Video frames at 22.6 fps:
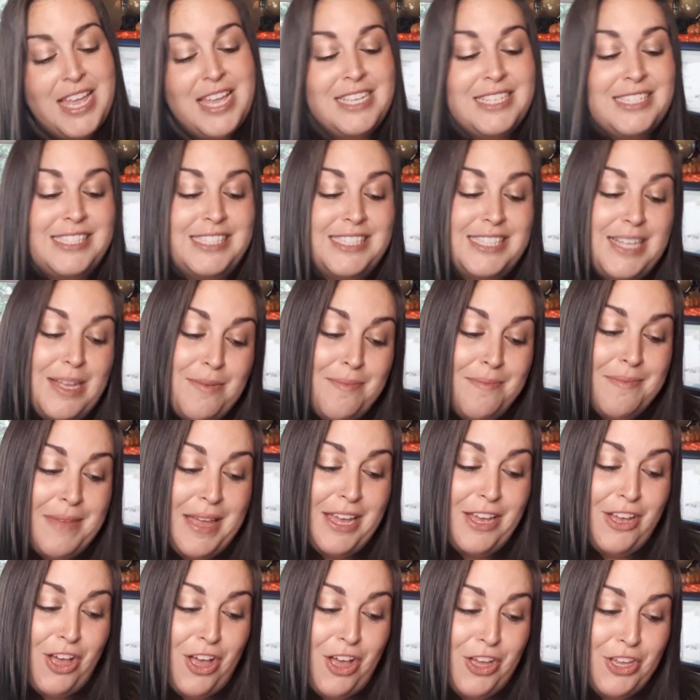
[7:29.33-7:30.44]
Some may
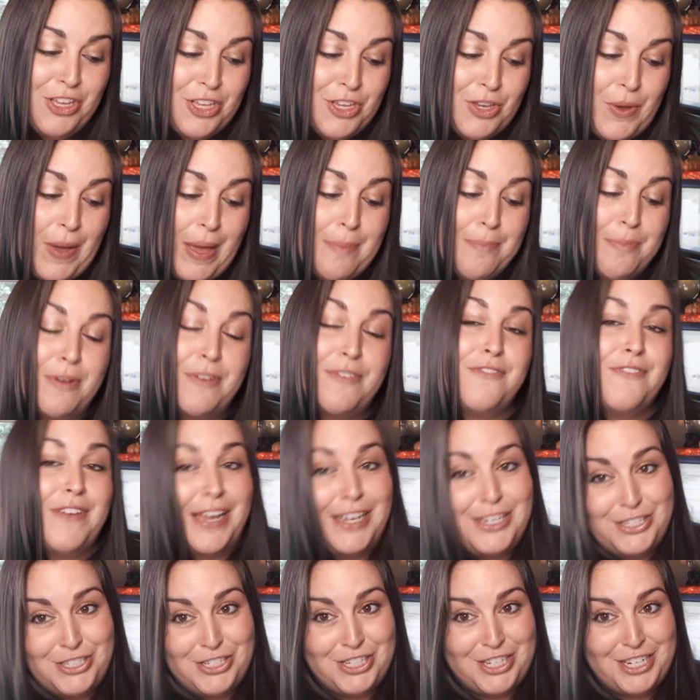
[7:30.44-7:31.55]
call you a
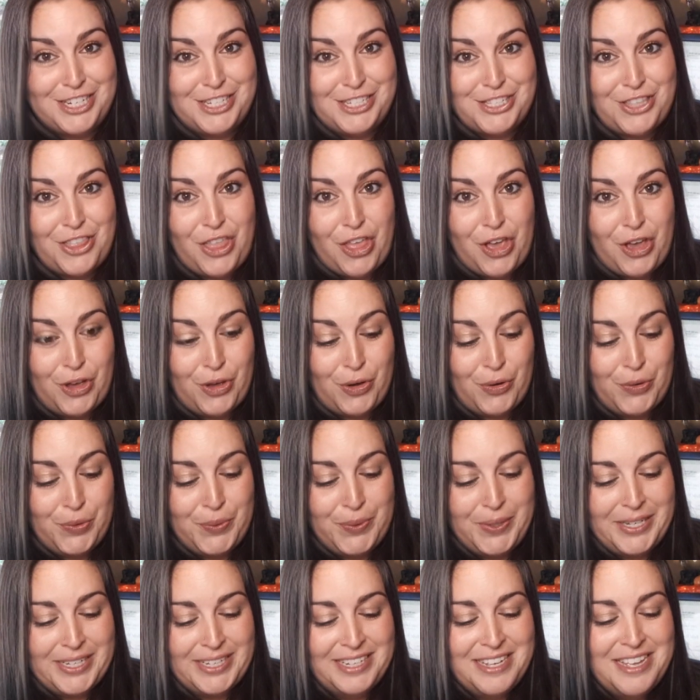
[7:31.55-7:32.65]
perfectionist though,
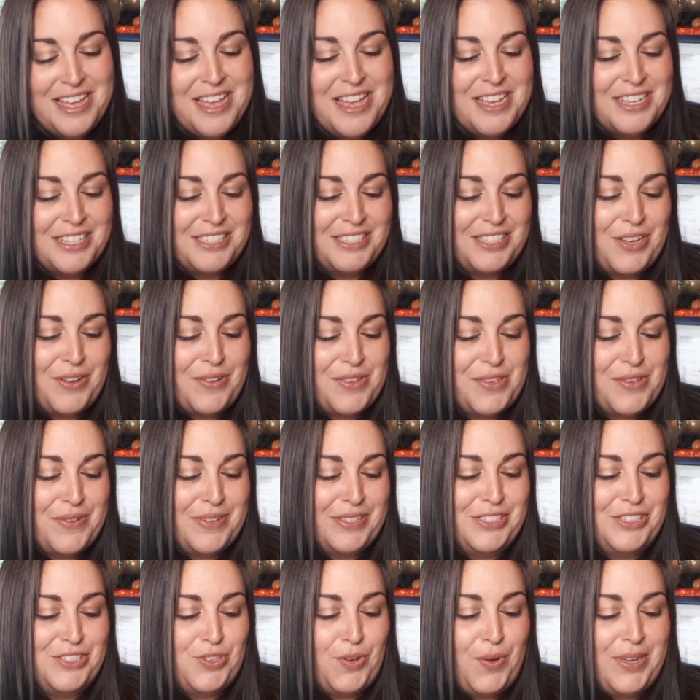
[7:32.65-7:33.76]
so you
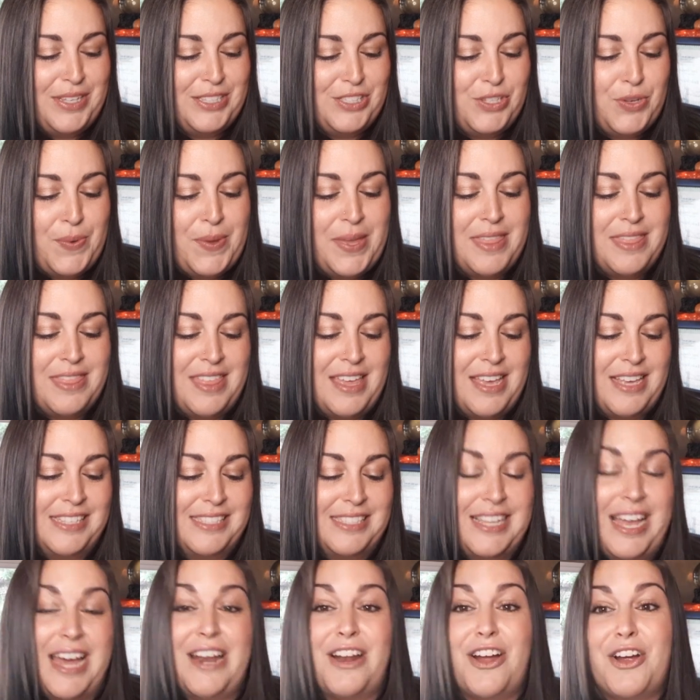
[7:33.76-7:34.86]
enjoy doing things
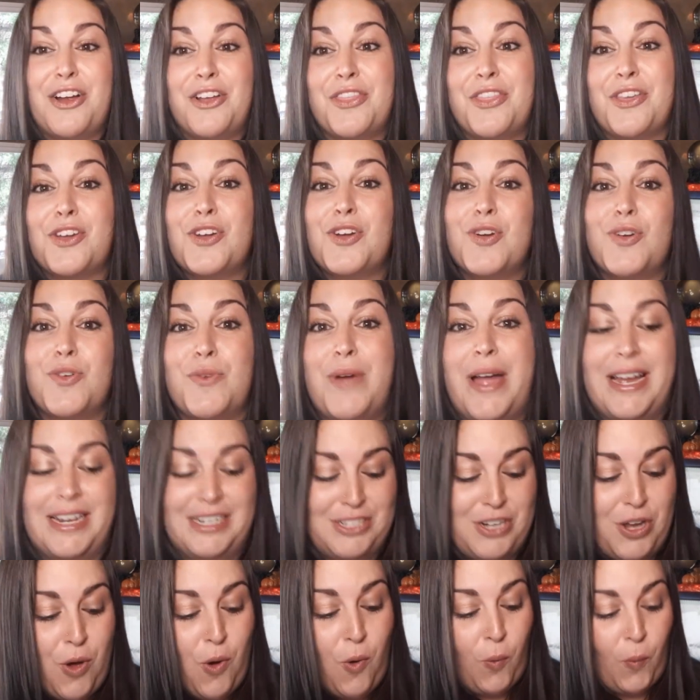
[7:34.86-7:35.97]
that are the
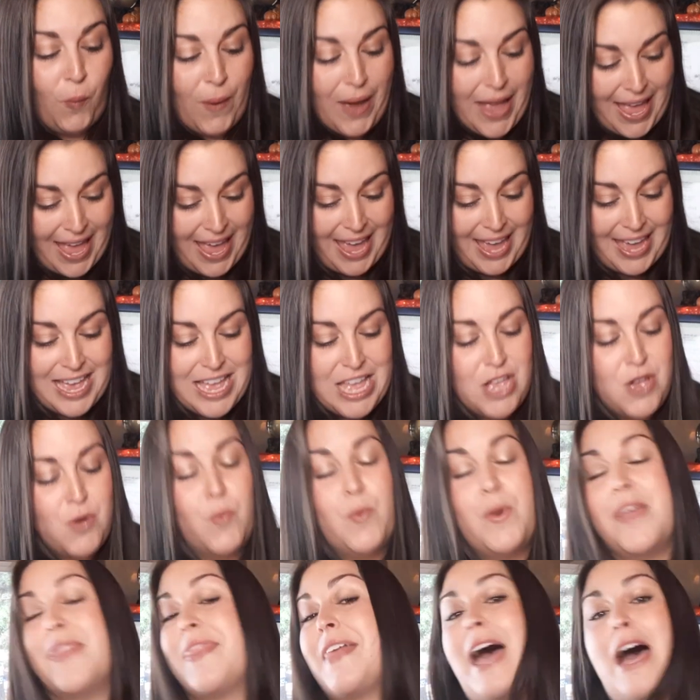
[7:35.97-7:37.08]
correct way
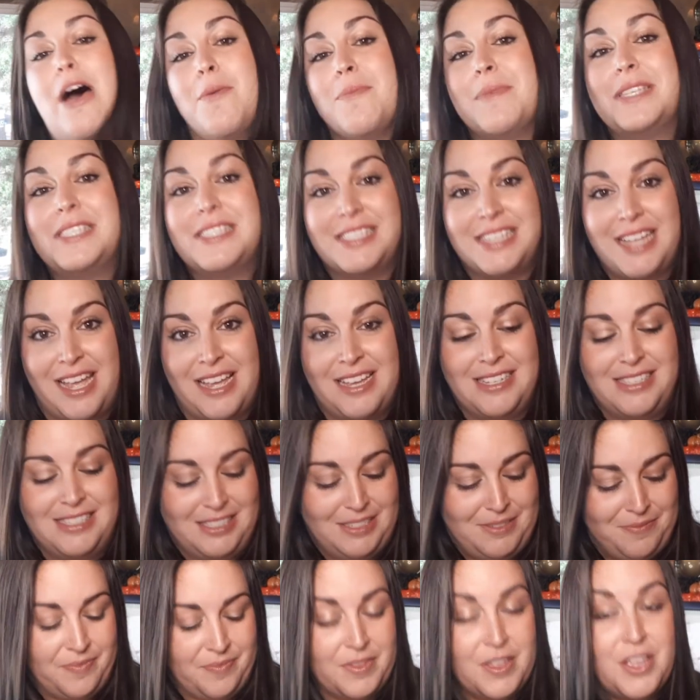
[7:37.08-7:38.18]
without
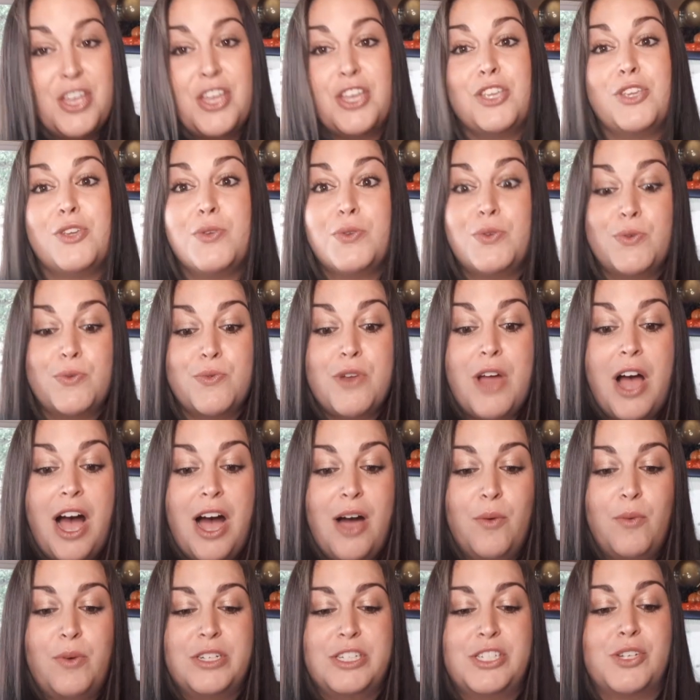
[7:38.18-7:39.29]
mistakes. You do
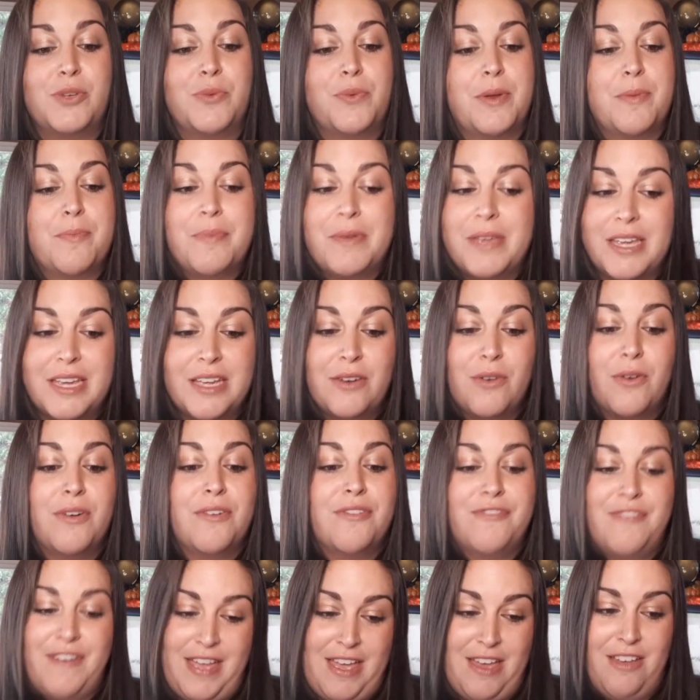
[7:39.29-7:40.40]
not want to repeat or
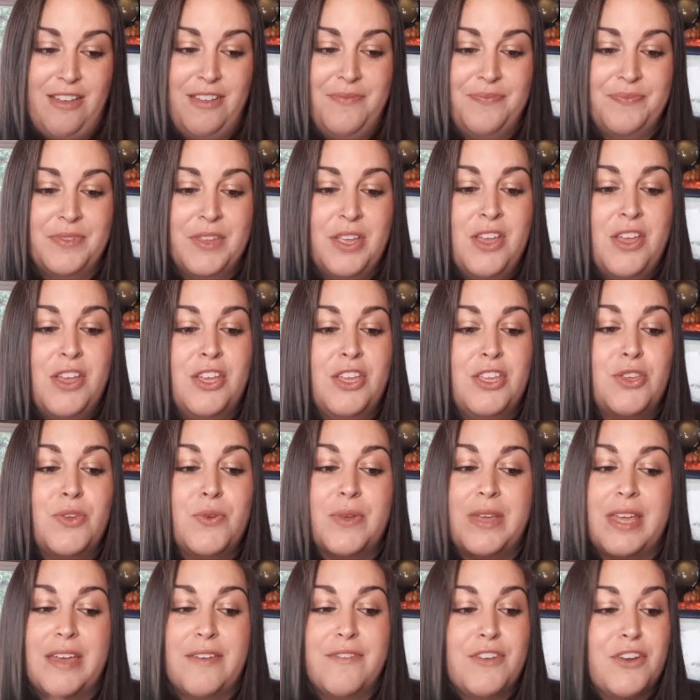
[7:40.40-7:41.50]
fail. You
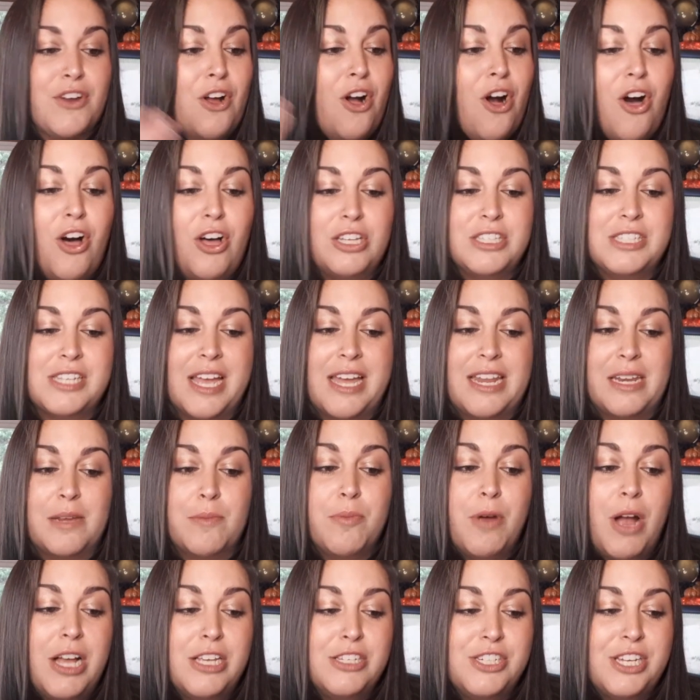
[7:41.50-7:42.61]
give your all to any
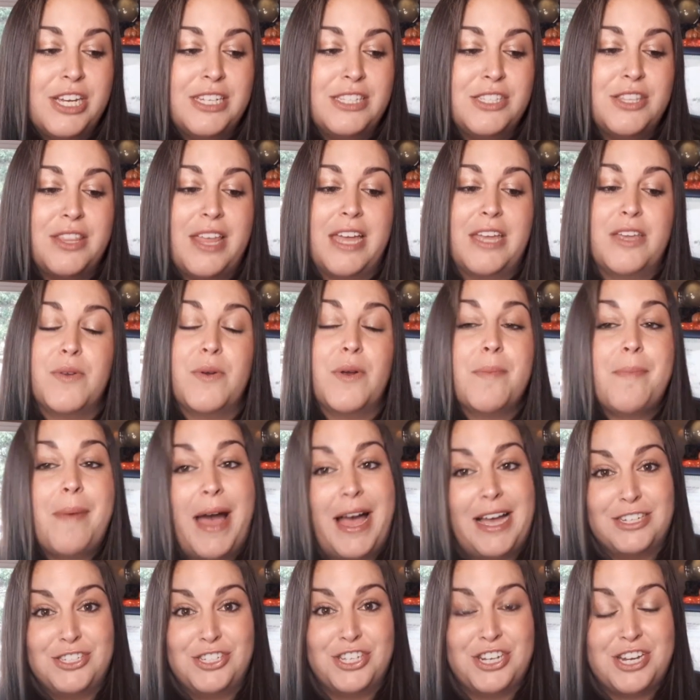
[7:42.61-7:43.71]
project that you are
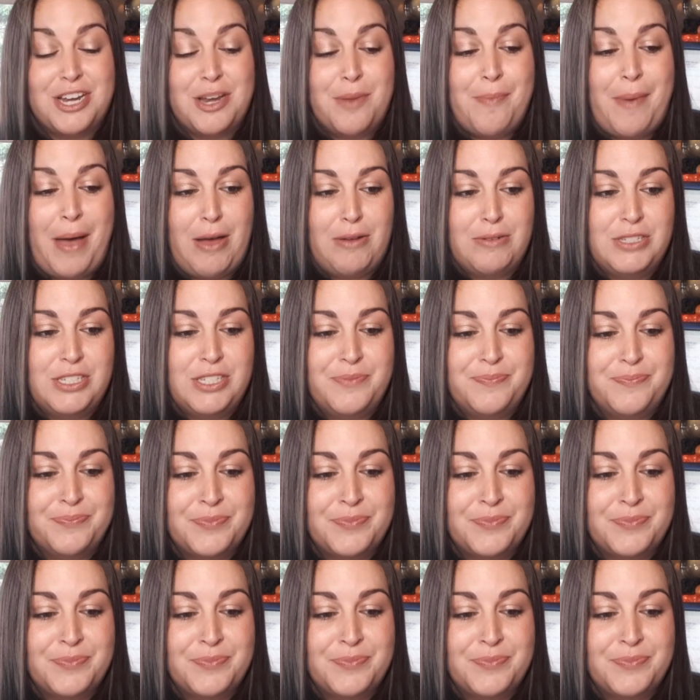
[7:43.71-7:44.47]
passionate about.